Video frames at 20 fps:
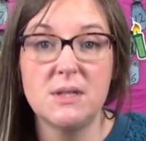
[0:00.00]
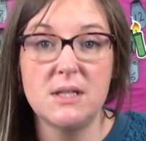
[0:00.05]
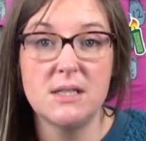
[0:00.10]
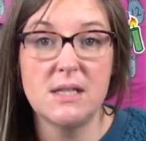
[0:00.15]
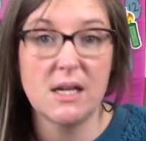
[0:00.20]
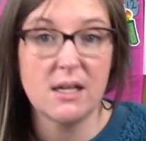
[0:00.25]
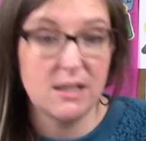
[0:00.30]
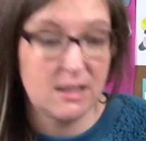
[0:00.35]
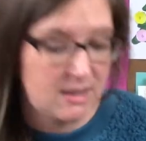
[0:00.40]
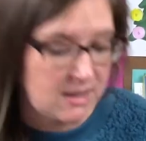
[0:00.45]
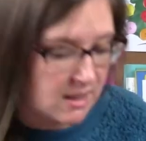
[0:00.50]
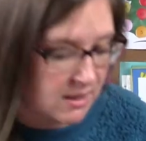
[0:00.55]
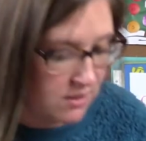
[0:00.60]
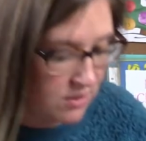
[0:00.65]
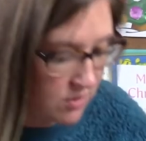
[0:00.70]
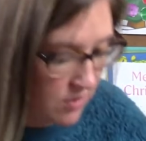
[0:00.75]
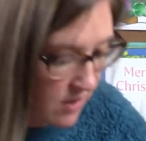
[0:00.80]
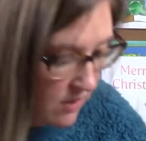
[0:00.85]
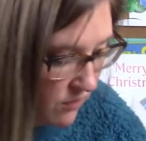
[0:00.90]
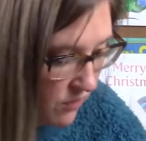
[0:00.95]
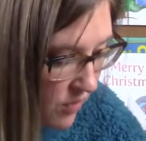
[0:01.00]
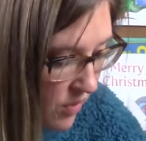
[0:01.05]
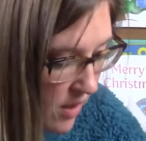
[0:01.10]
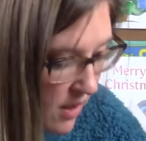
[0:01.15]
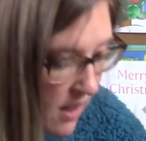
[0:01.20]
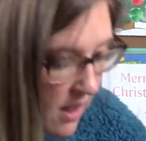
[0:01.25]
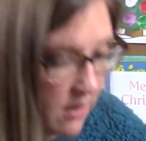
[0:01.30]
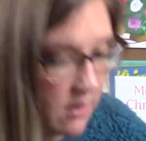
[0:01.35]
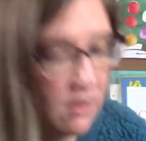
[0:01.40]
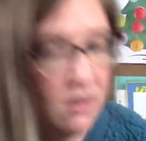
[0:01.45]
the daily test. So then for
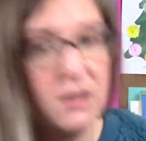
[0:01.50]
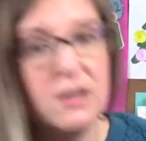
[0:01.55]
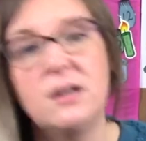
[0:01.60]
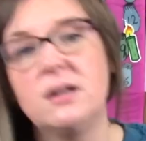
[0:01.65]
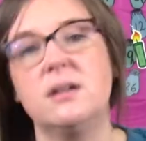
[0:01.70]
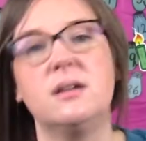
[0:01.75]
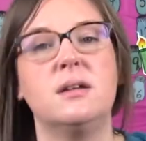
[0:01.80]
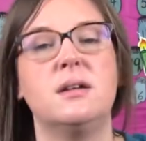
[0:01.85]
another,